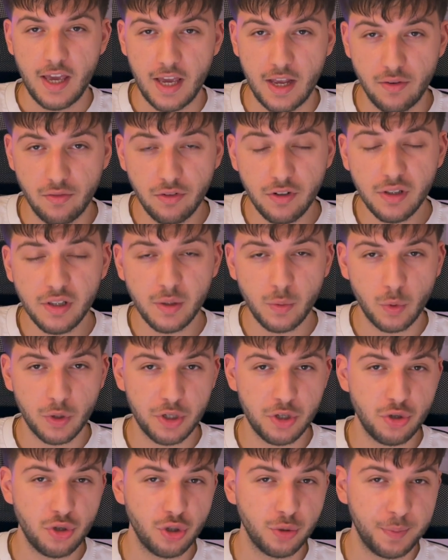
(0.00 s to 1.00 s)
And really
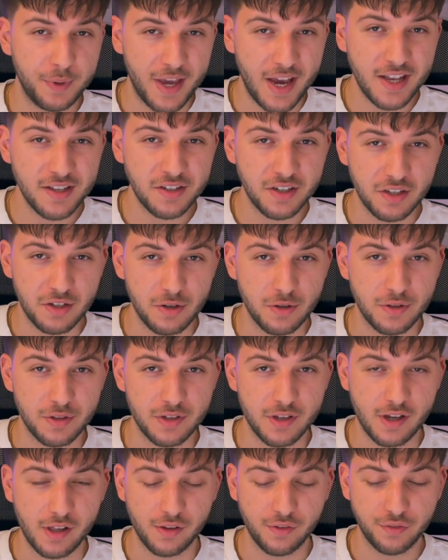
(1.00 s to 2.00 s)
what you should be asking
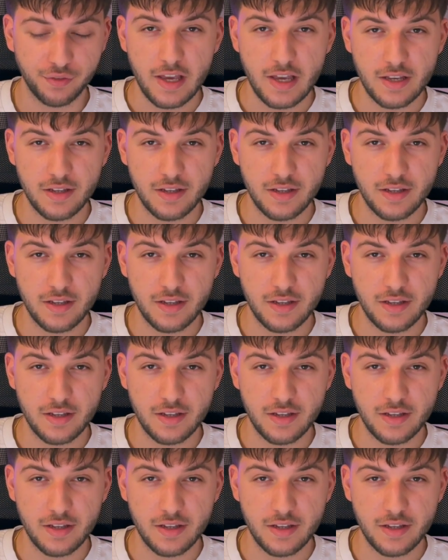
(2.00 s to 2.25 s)
yourself